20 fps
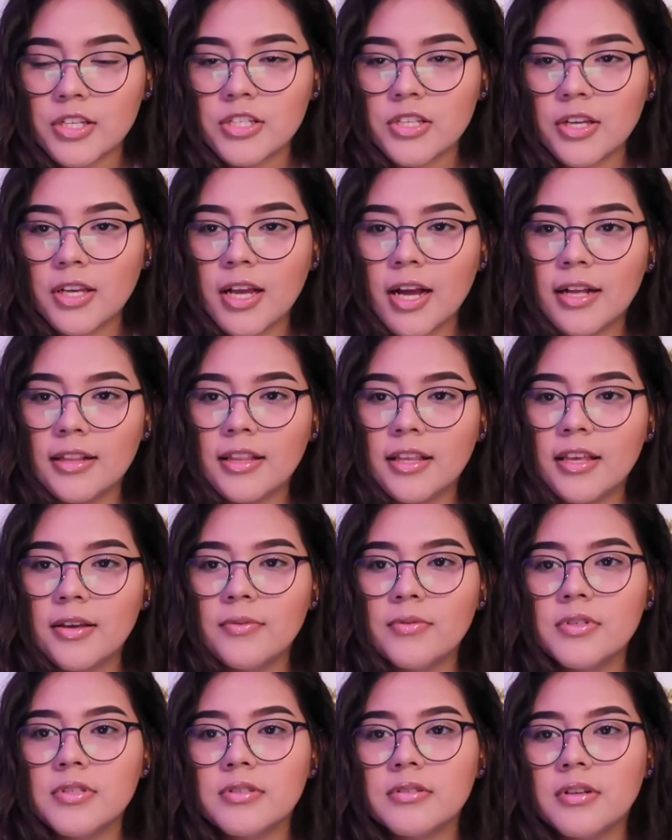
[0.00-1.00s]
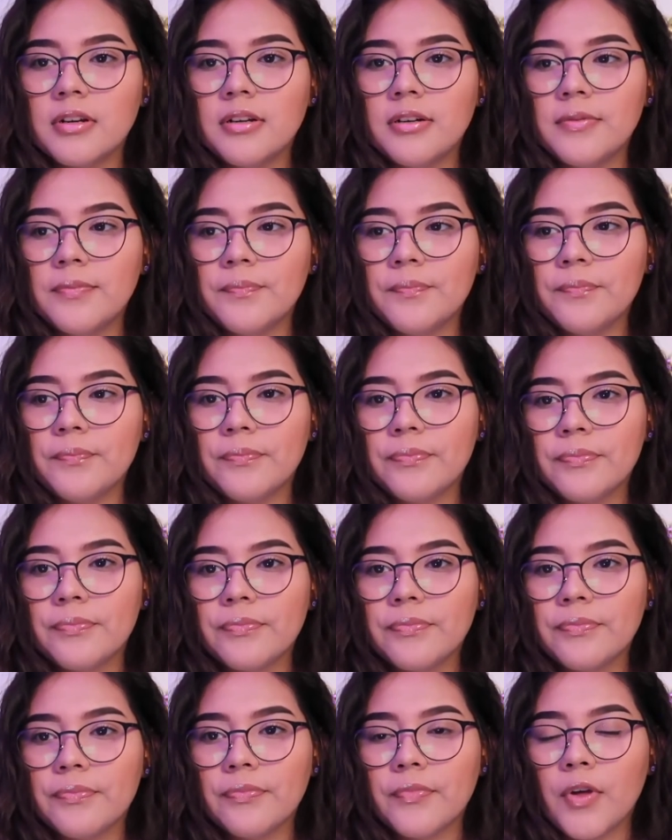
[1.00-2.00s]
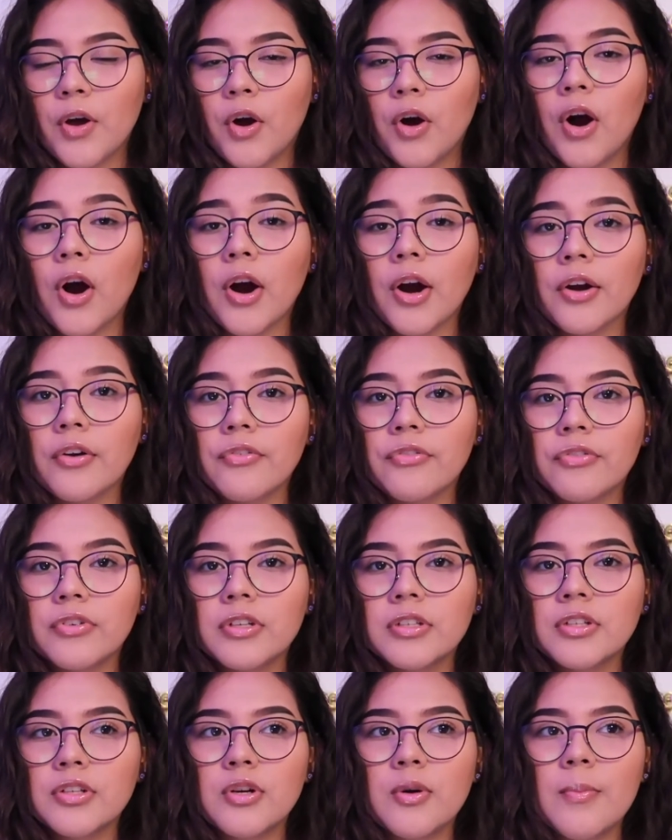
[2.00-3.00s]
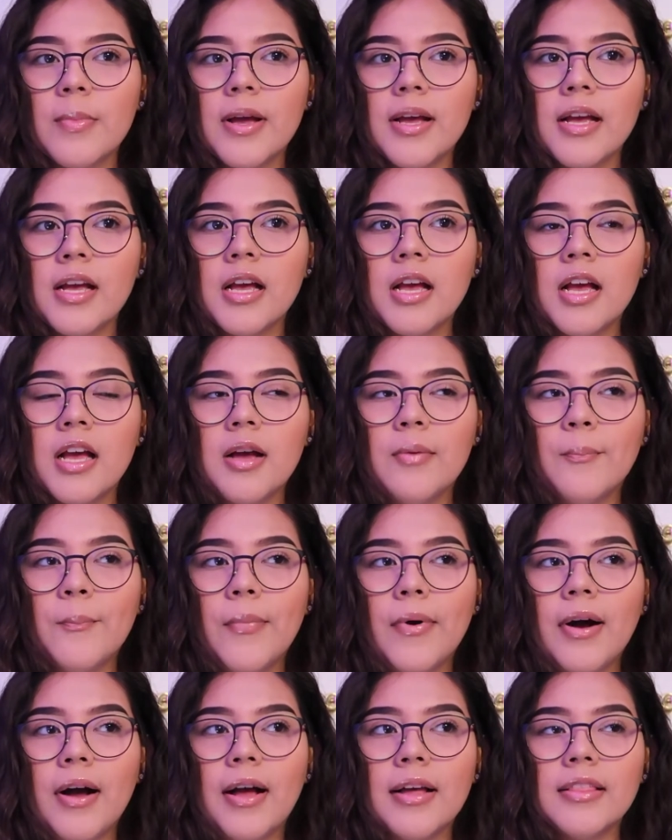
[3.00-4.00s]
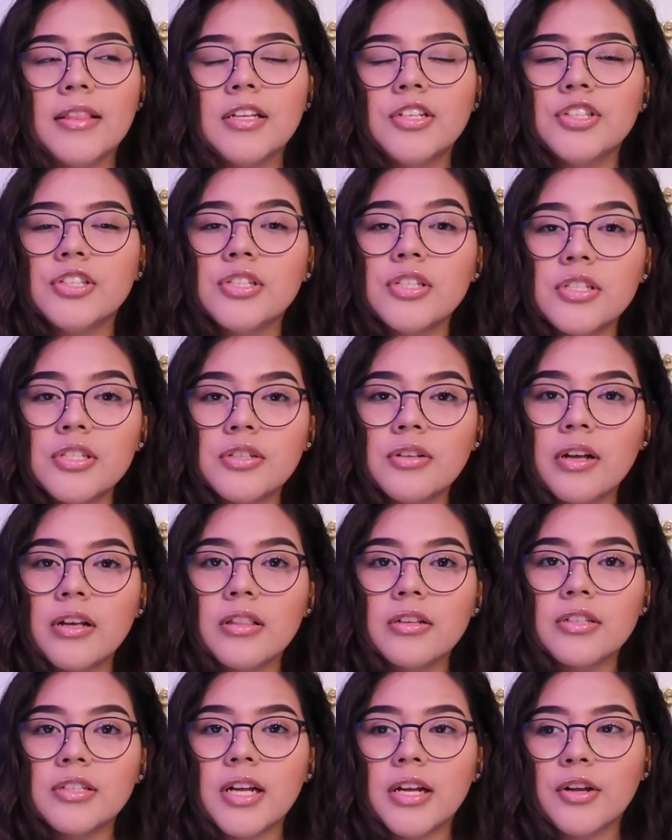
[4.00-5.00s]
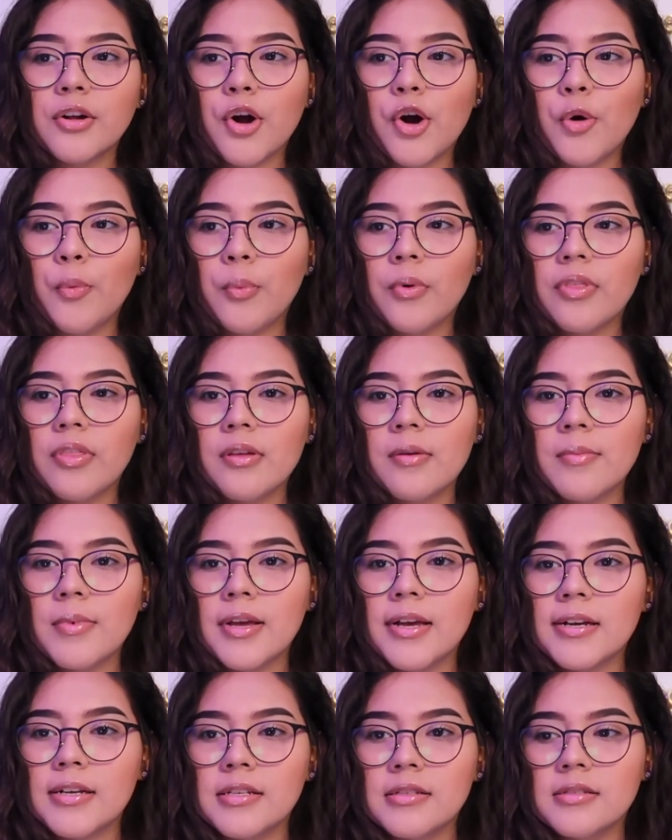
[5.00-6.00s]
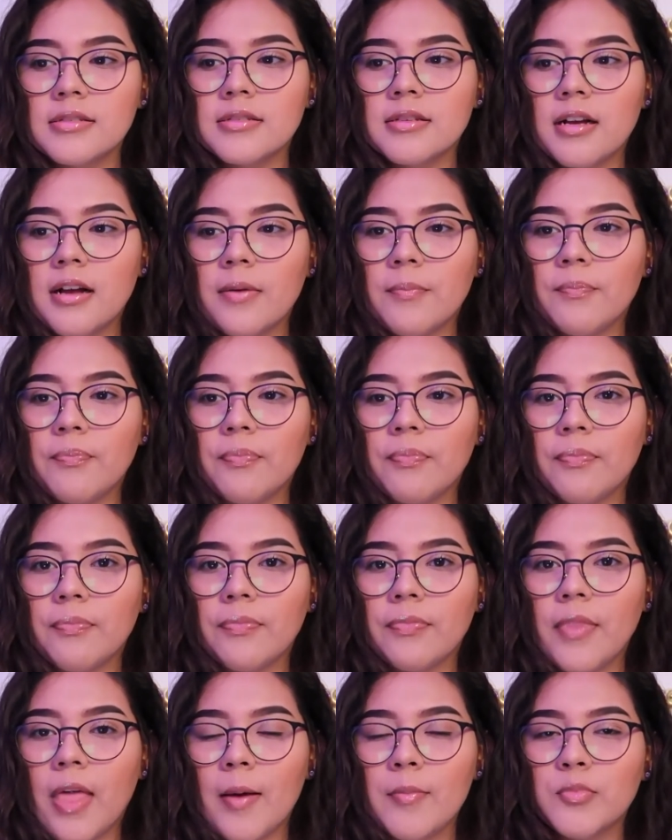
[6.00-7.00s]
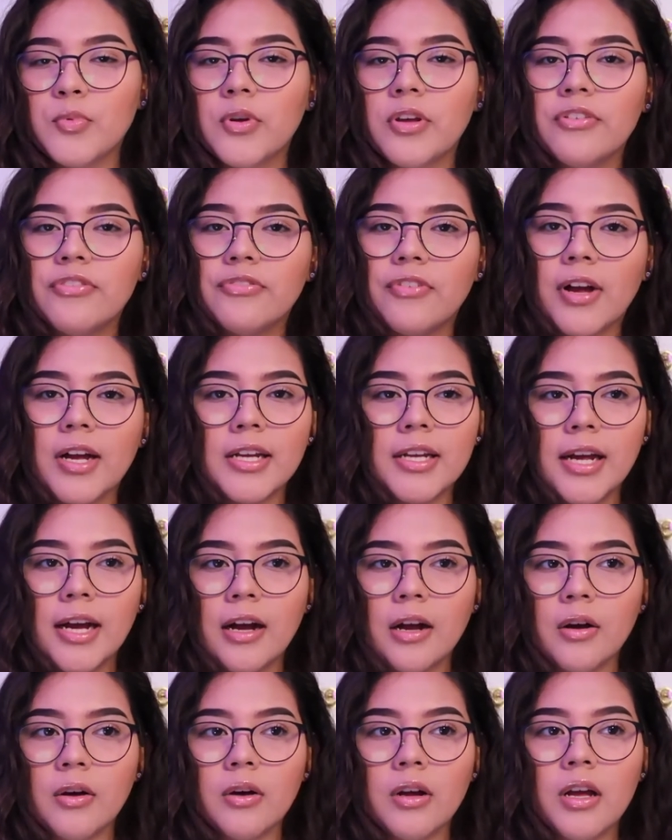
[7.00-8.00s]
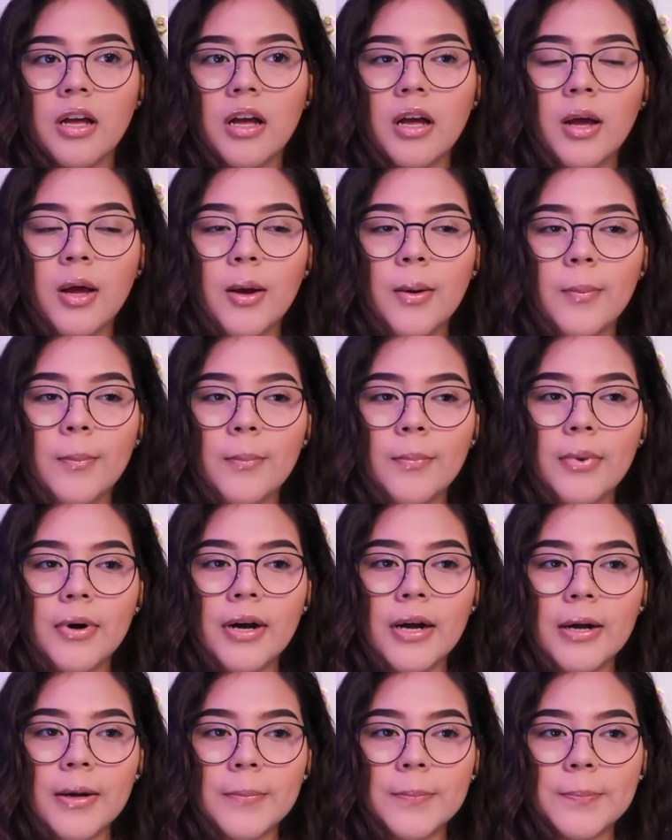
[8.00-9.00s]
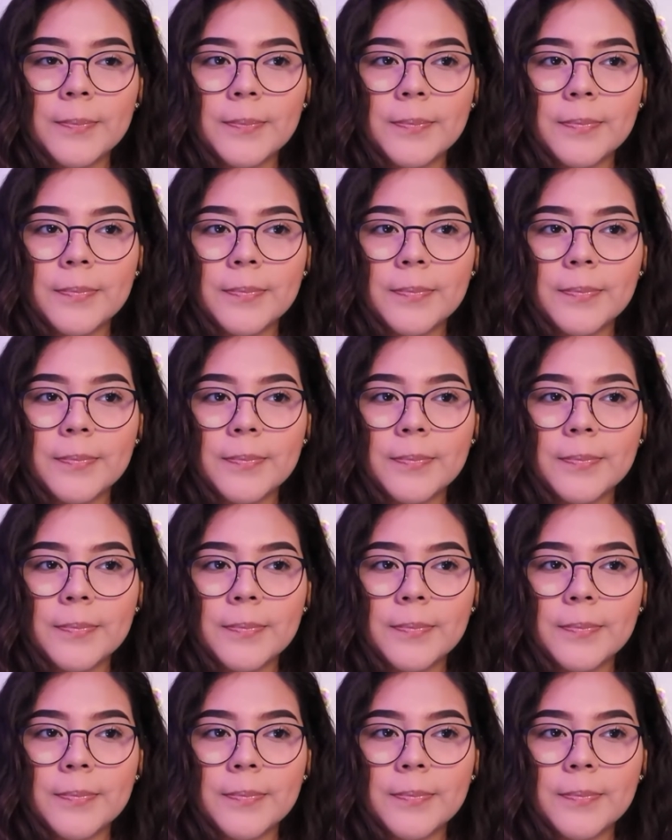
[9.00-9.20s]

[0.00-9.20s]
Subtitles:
So yeah, I think it was hard for a little bit, but I think just until I learned how to cope with it, because I'm doing fine now. But